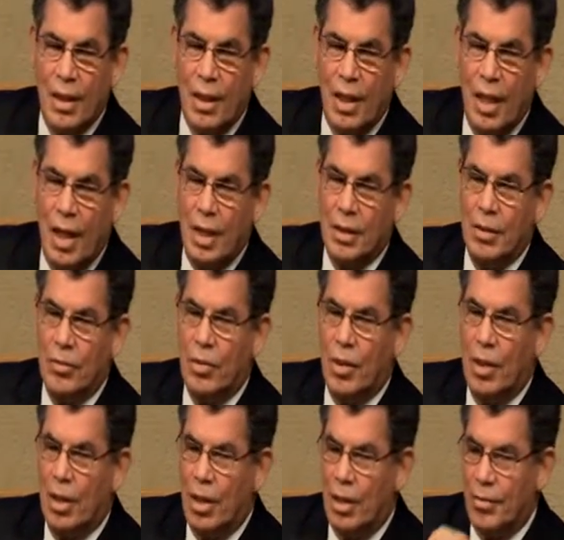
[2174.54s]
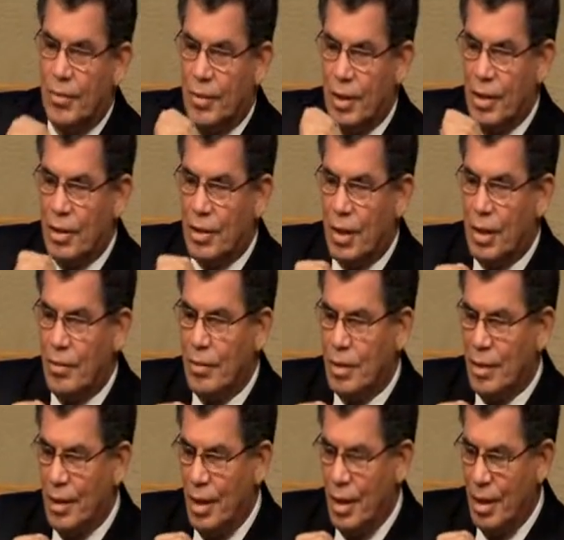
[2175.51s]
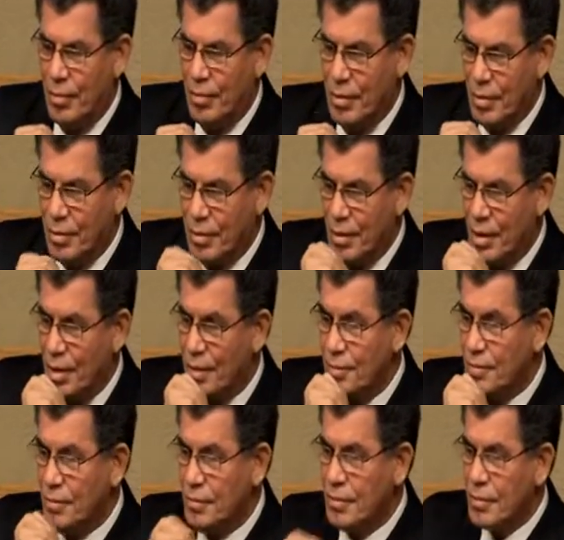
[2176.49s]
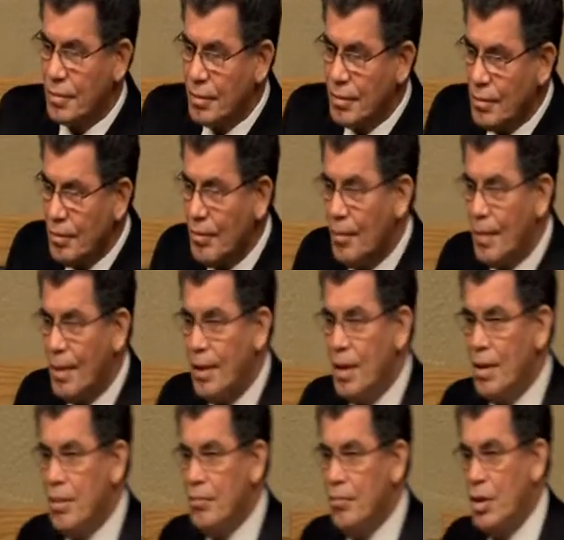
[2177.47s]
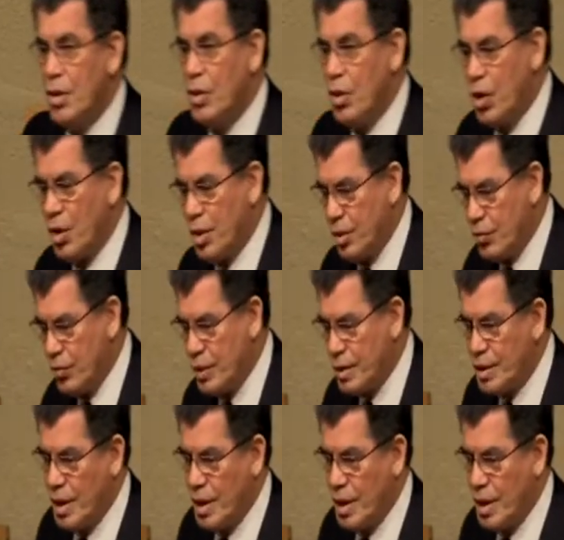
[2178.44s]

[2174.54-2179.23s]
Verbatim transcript: carnivore. What a terrible name, right? But look at what's